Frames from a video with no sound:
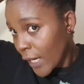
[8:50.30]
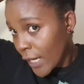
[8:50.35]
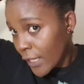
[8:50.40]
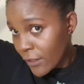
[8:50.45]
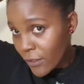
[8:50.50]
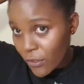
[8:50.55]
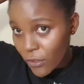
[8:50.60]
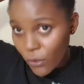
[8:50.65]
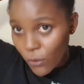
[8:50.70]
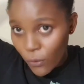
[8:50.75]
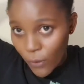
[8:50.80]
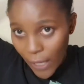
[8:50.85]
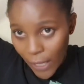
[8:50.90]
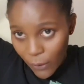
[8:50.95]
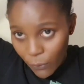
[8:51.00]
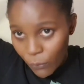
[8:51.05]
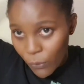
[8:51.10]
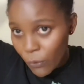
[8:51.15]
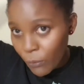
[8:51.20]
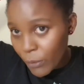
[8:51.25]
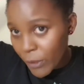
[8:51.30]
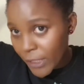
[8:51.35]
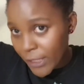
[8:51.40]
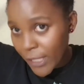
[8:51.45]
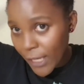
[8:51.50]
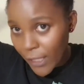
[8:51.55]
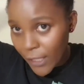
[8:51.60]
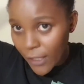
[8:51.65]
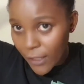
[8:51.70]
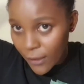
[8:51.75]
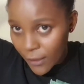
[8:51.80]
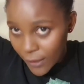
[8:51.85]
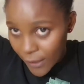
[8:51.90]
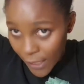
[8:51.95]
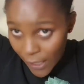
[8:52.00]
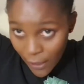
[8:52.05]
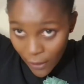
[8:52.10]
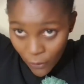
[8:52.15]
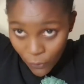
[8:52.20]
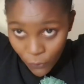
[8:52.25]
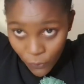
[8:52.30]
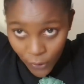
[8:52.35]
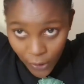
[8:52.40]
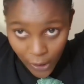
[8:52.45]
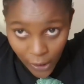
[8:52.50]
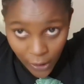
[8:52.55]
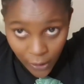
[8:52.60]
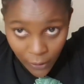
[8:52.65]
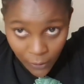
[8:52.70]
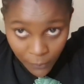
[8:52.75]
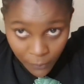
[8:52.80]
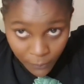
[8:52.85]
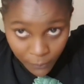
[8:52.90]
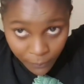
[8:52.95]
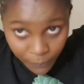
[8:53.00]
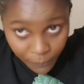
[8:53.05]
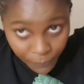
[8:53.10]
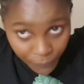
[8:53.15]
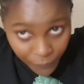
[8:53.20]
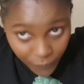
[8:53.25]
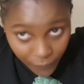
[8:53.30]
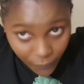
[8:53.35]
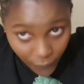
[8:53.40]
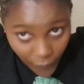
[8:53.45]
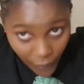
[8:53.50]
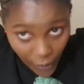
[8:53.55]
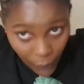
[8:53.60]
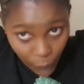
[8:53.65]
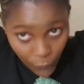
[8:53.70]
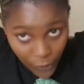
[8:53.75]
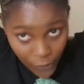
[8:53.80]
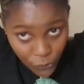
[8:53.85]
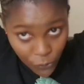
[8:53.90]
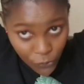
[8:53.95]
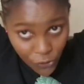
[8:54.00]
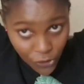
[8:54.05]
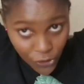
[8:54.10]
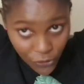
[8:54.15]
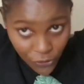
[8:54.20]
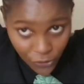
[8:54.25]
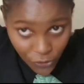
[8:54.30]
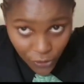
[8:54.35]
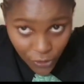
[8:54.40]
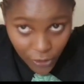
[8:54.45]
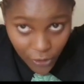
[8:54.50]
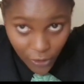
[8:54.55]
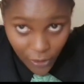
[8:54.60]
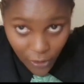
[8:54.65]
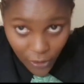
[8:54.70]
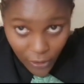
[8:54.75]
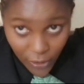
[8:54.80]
and so I will be taking down I want to just